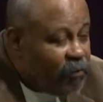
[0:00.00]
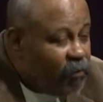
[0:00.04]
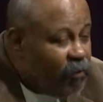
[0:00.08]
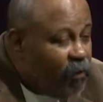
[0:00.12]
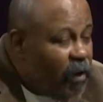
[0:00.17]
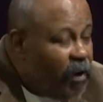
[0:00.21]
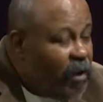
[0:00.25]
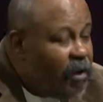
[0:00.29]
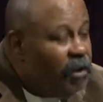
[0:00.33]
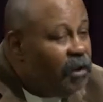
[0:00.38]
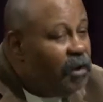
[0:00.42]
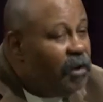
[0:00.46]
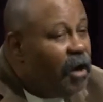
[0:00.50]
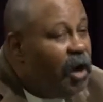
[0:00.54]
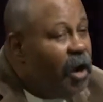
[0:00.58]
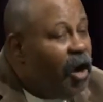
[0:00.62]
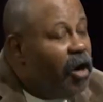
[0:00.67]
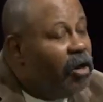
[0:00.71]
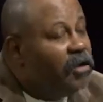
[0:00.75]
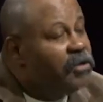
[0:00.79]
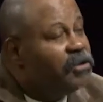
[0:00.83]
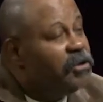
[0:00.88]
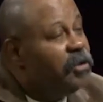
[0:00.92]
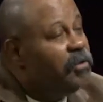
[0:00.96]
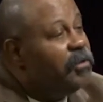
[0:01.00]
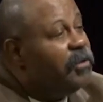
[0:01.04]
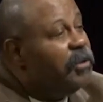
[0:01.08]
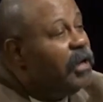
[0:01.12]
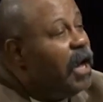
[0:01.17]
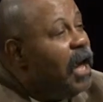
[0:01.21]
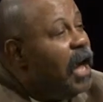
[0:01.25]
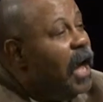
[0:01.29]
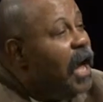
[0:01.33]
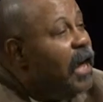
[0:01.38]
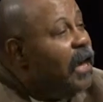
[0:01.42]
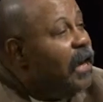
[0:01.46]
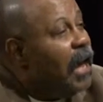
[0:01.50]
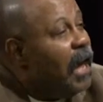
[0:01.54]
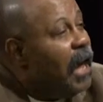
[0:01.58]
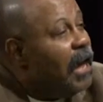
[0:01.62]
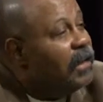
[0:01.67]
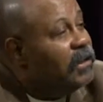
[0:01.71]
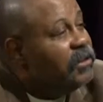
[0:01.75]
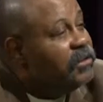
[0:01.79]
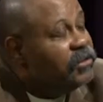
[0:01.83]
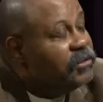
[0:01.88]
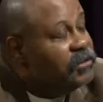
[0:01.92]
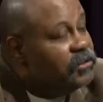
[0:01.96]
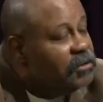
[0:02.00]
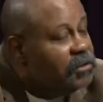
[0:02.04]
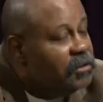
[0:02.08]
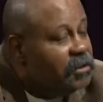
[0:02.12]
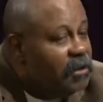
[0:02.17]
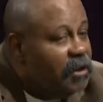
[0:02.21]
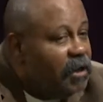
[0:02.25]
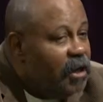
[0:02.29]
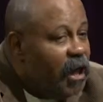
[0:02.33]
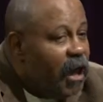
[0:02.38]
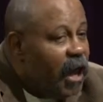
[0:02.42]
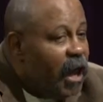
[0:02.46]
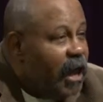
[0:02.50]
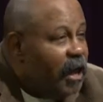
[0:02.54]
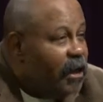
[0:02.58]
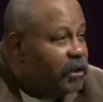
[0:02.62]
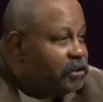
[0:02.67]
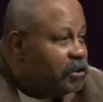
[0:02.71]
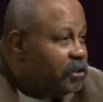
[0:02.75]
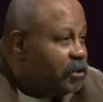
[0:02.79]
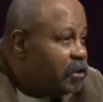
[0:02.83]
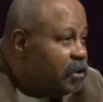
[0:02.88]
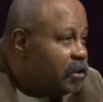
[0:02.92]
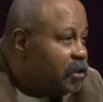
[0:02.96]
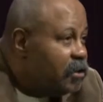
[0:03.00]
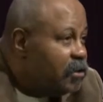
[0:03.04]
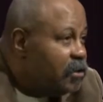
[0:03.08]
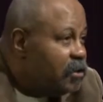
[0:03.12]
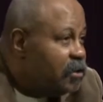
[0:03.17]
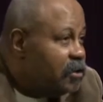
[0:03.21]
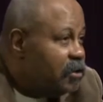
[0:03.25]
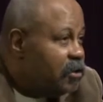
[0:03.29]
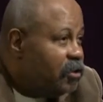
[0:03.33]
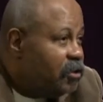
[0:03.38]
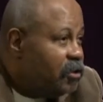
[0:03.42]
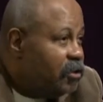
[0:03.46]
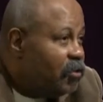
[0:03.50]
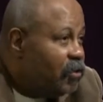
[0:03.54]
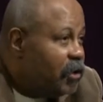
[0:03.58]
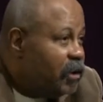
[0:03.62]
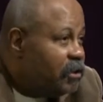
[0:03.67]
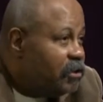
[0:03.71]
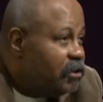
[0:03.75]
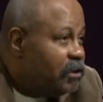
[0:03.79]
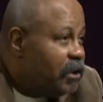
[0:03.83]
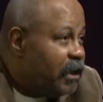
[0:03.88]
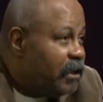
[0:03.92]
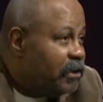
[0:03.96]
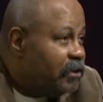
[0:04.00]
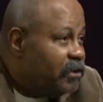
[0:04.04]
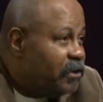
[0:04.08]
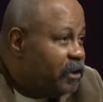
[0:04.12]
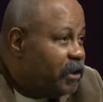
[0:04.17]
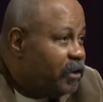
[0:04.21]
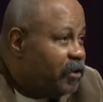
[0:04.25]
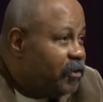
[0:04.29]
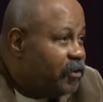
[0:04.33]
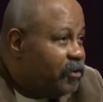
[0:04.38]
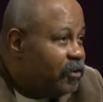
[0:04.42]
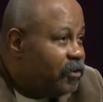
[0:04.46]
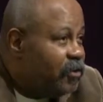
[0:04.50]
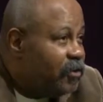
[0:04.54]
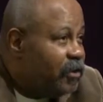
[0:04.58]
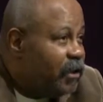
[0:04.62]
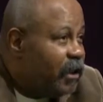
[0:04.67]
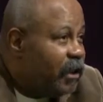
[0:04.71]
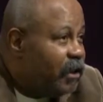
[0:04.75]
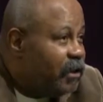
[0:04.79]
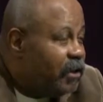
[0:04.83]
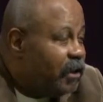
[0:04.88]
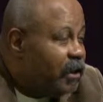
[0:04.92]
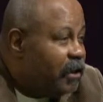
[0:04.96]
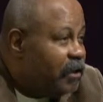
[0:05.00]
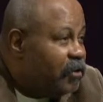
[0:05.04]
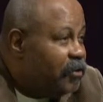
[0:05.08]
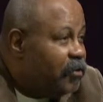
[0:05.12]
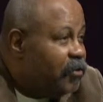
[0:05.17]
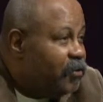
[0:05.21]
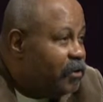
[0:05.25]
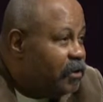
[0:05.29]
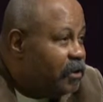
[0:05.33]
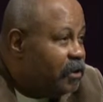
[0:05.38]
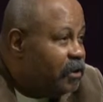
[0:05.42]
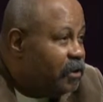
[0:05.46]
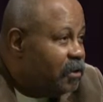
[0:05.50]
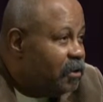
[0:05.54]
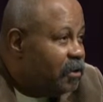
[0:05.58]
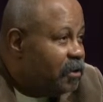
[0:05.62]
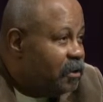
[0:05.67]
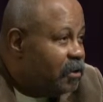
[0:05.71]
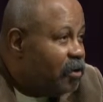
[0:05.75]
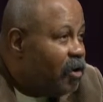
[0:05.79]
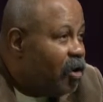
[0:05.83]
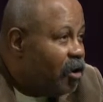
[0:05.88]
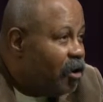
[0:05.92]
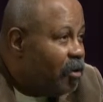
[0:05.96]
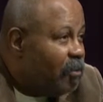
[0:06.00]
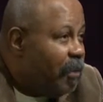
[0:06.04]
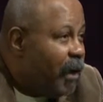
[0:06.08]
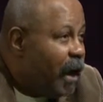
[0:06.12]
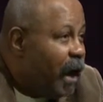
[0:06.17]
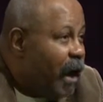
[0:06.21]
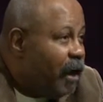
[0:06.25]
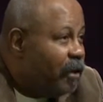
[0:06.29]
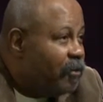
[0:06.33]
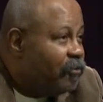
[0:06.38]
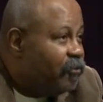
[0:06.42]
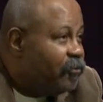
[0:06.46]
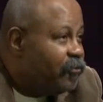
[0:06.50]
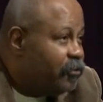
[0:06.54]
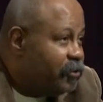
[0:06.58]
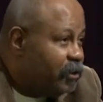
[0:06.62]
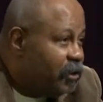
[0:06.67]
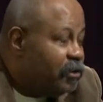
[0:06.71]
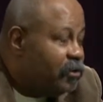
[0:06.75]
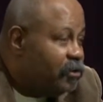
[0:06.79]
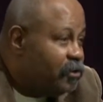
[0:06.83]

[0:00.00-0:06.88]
you. What are some of the highlights as a U.S. state senator that you can talk about since